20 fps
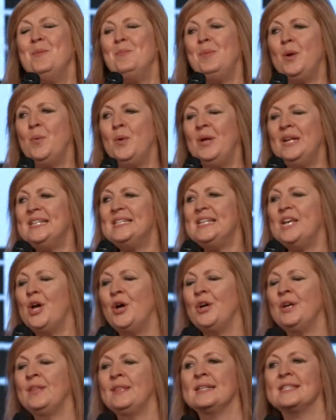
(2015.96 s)
But I want to
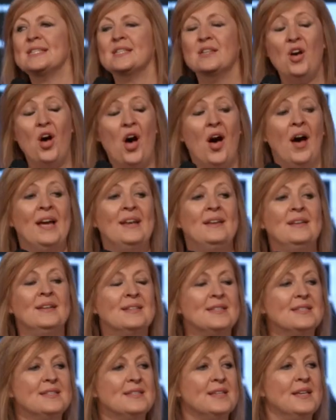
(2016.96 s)
tell you this
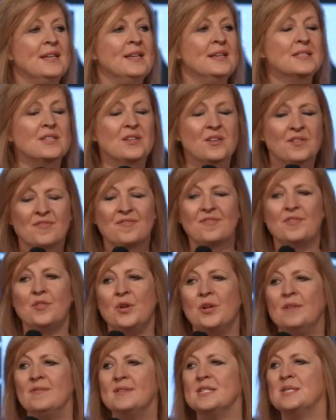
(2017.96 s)
kindness is a
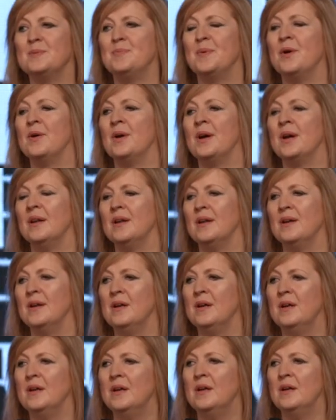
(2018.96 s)
fruit of the Spirit.
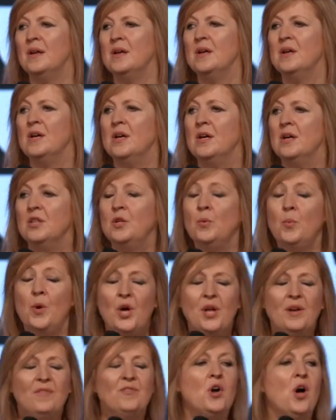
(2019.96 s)
The
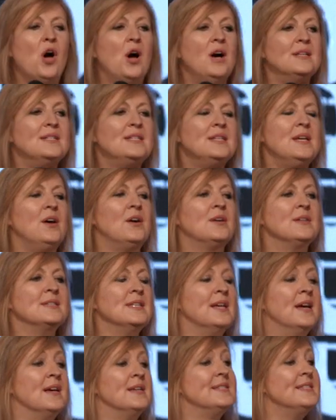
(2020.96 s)
Word of God
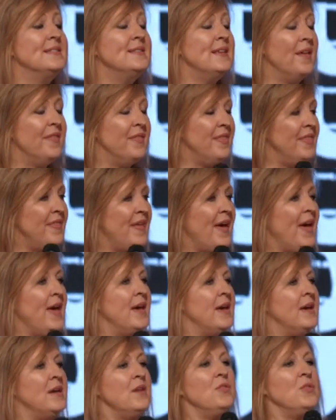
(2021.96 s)
tells us that
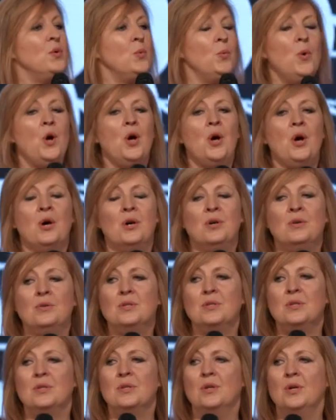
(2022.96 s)
they, the
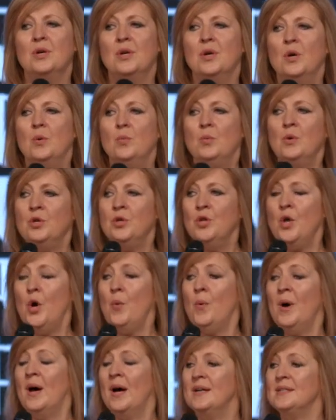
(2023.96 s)
world, will
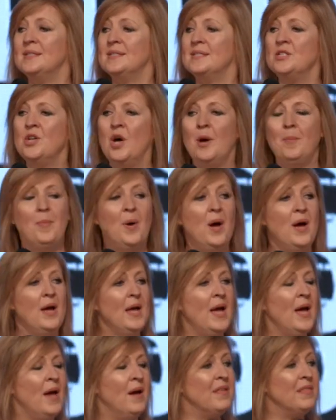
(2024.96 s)
know us not by
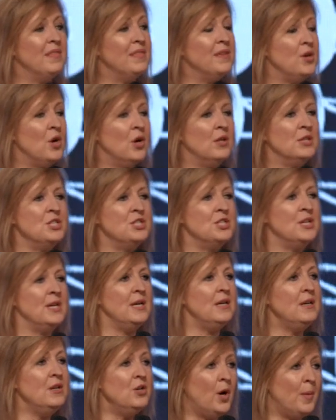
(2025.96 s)
our
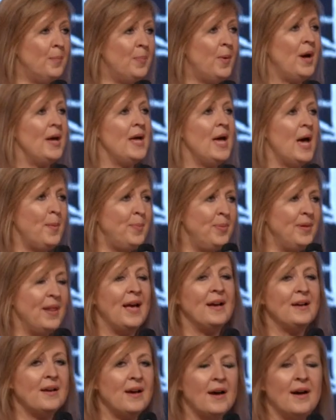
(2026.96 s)
theology, not by our
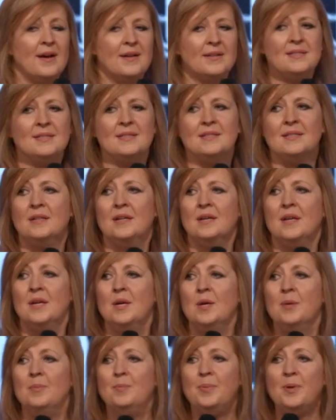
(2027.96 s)
placards,
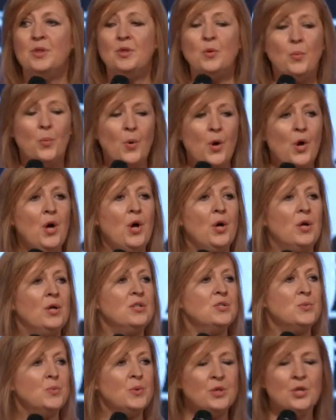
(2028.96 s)
but the
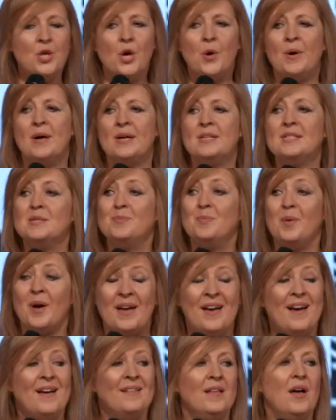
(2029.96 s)
world will know us
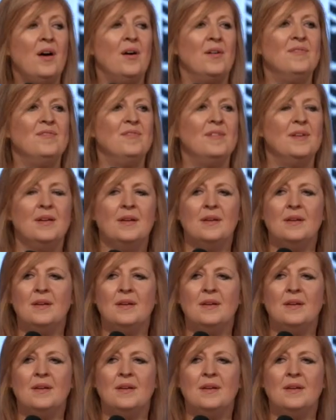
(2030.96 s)
by our love.